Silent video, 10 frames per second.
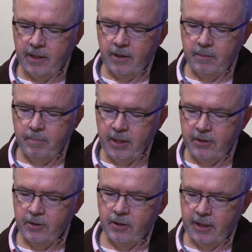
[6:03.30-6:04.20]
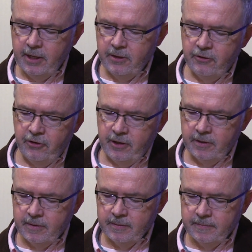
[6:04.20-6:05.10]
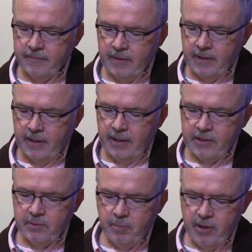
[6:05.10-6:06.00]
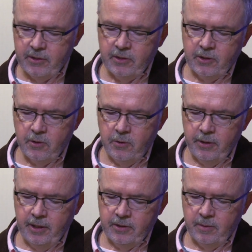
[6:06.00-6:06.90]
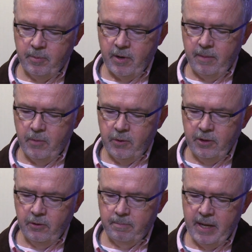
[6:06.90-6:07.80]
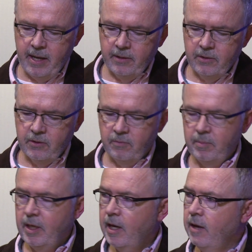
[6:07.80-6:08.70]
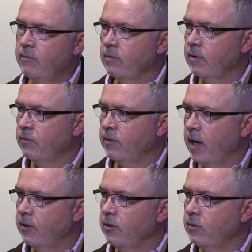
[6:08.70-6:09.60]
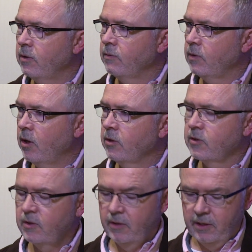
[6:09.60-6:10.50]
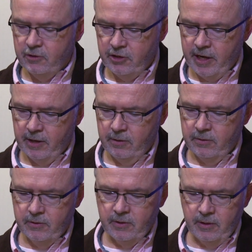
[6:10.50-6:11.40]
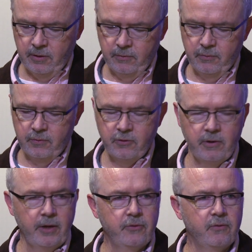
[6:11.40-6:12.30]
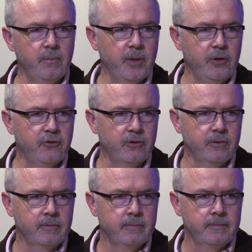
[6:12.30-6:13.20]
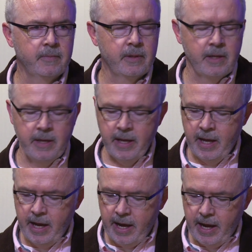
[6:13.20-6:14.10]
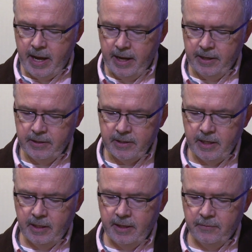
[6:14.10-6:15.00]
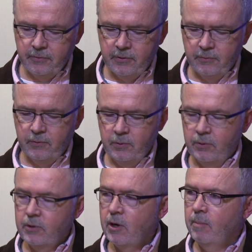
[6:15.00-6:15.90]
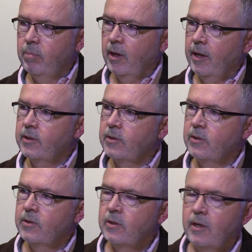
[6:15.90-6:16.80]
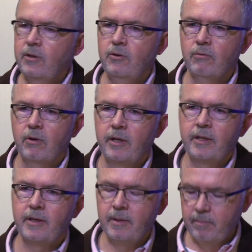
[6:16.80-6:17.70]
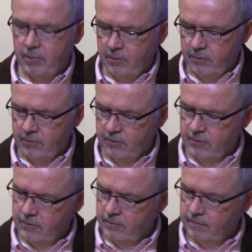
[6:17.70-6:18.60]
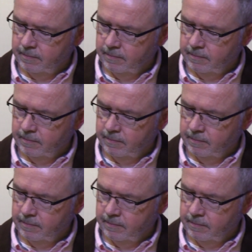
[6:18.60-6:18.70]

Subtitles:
libidinal energy, expressed according to primordial patterns of behavior and value, have lost their channels of transformation and are left to fuel complexes and neurotic impulses.